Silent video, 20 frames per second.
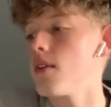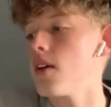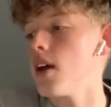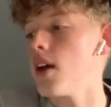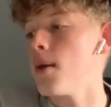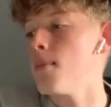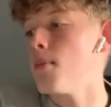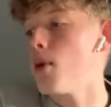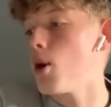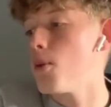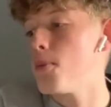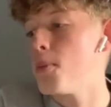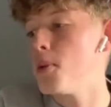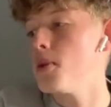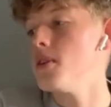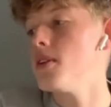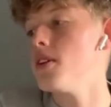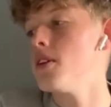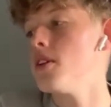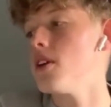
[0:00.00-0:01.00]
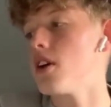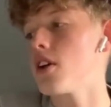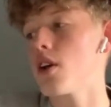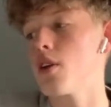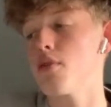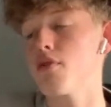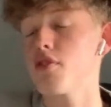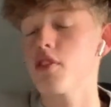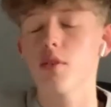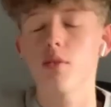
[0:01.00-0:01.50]
in my opinion, I
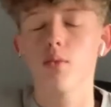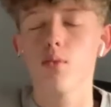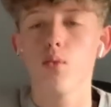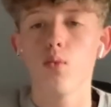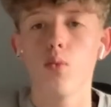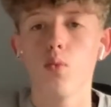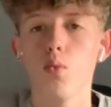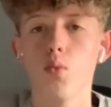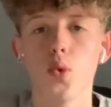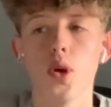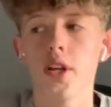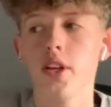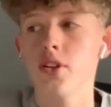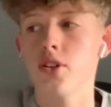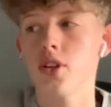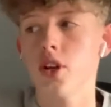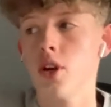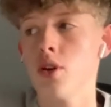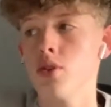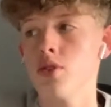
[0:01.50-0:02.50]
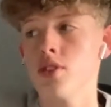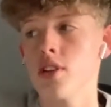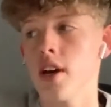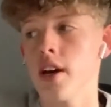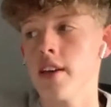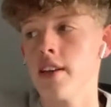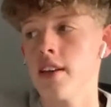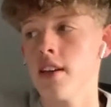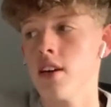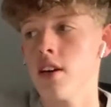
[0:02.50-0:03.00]
don't think Willian
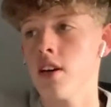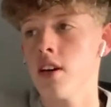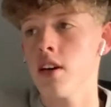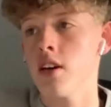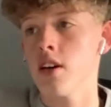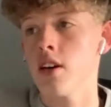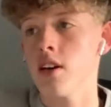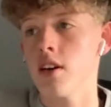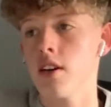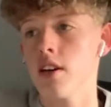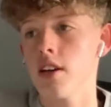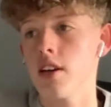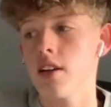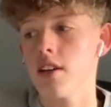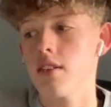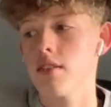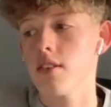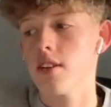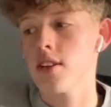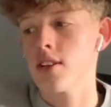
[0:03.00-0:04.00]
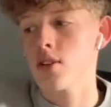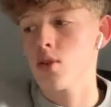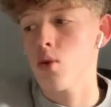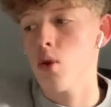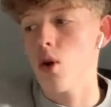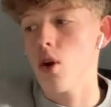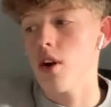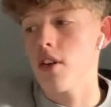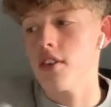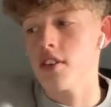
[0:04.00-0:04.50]
Jose is
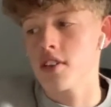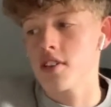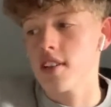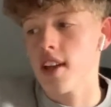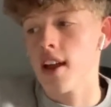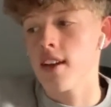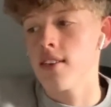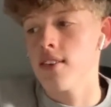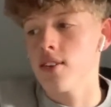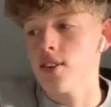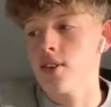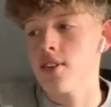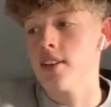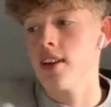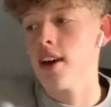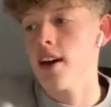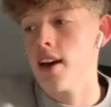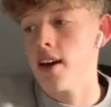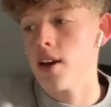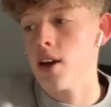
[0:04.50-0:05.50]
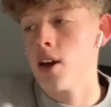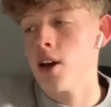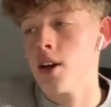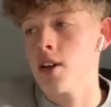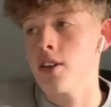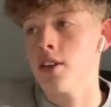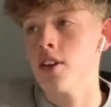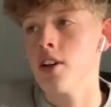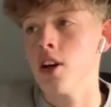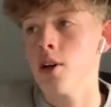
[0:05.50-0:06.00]
quite at the standard yet.
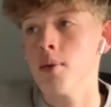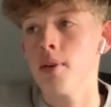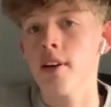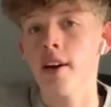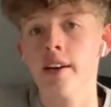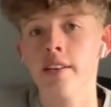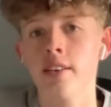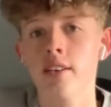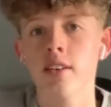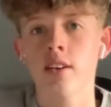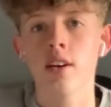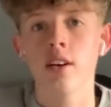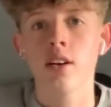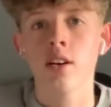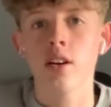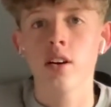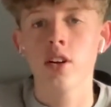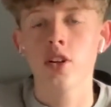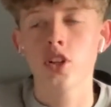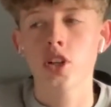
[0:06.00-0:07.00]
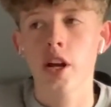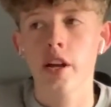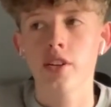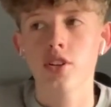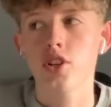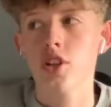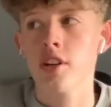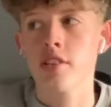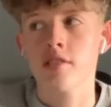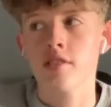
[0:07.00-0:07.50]
You know, he had a
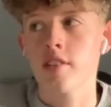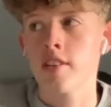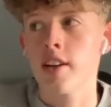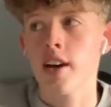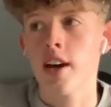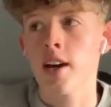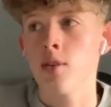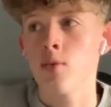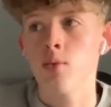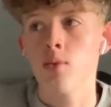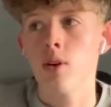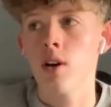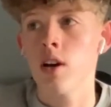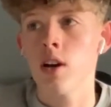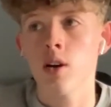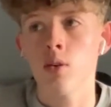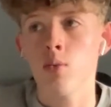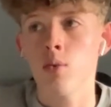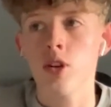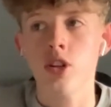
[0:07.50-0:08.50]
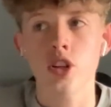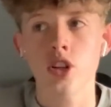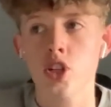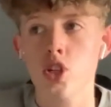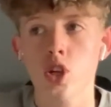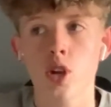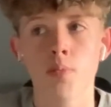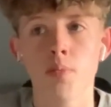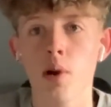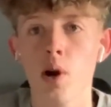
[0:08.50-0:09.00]
chance yesterday which he
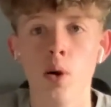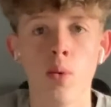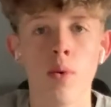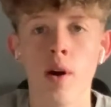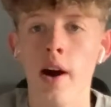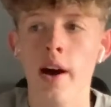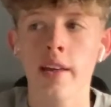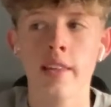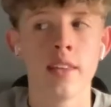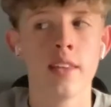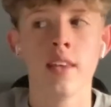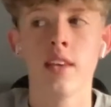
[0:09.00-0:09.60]
should have put away.